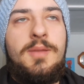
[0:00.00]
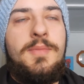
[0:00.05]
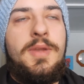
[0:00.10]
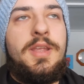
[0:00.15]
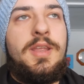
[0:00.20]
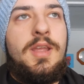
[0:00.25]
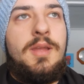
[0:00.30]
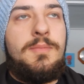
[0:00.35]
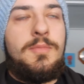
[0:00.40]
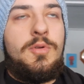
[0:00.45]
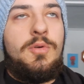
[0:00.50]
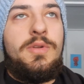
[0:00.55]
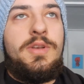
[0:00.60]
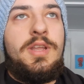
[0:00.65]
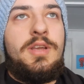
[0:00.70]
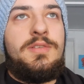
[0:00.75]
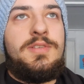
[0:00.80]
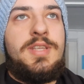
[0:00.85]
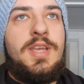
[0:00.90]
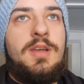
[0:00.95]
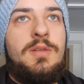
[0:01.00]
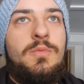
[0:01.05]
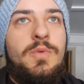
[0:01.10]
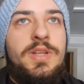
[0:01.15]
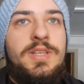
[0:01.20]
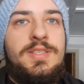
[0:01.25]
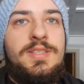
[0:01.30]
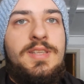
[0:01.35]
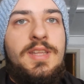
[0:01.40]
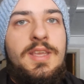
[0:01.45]
I might. I'm going downtown
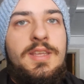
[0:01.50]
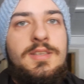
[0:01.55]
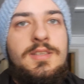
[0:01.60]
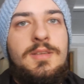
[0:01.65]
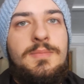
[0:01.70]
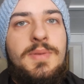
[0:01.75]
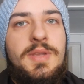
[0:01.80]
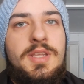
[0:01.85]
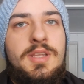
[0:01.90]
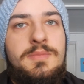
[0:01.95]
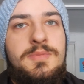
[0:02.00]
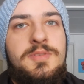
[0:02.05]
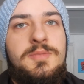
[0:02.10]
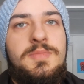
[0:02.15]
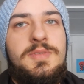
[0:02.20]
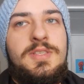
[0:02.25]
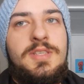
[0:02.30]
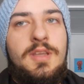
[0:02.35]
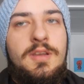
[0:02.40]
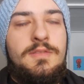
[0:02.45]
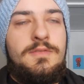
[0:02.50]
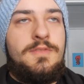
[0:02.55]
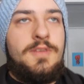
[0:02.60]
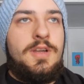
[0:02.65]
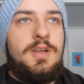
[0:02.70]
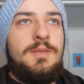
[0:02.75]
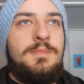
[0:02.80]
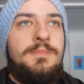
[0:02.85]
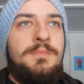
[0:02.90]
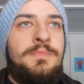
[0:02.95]
Wednesday to pick up some stuff
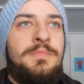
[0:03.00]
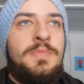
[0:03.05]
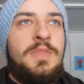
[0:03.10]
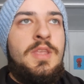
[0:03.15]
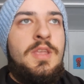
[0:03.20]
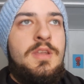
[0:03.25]
um,